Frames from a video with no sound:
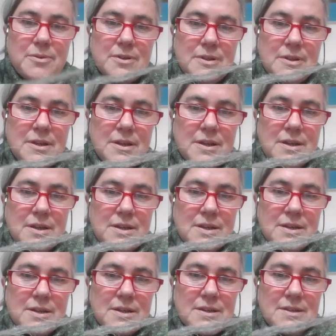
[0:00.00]
wool.
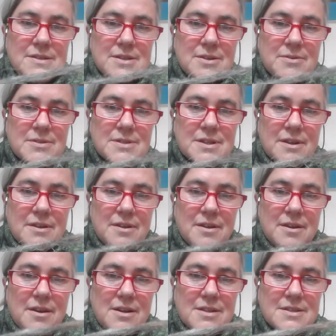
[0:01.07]
So it's
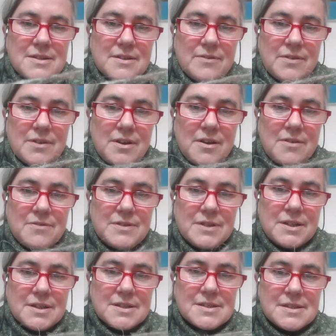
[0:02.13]
got lots of
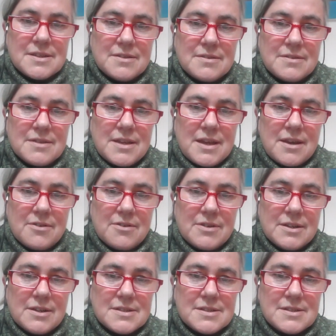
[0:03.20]
loftiness and
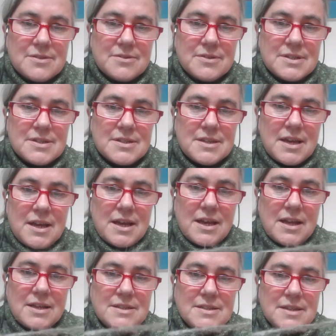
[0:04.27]
airiness to it.
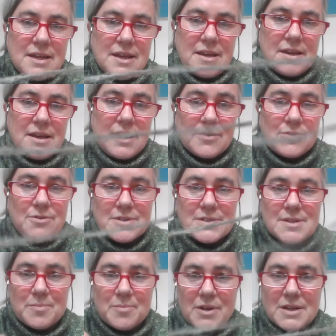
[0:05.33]
And of
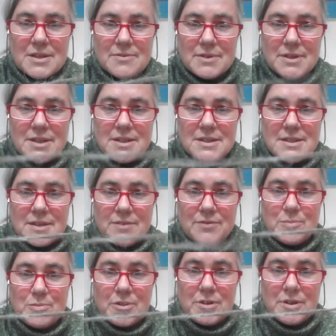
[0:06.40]
course it breaks really
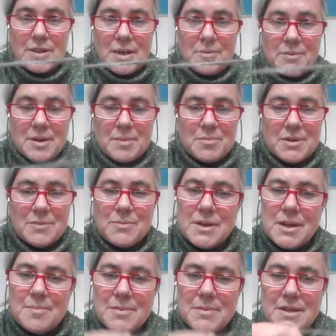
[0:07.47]
easy if you pull it that way. But
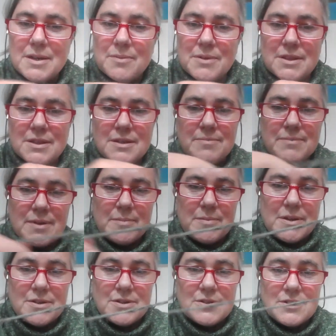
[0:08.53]
when I'm knitting with it,
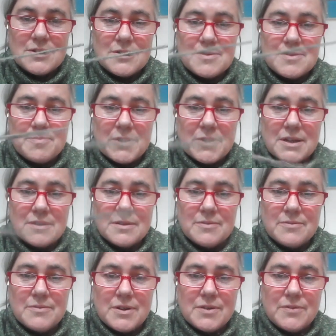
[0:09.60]
I mean, it does break
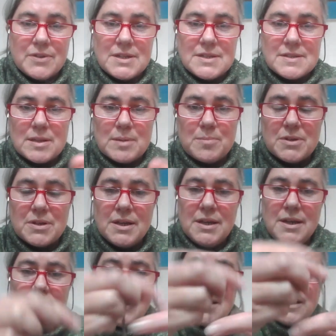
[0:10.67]
very, very easily. But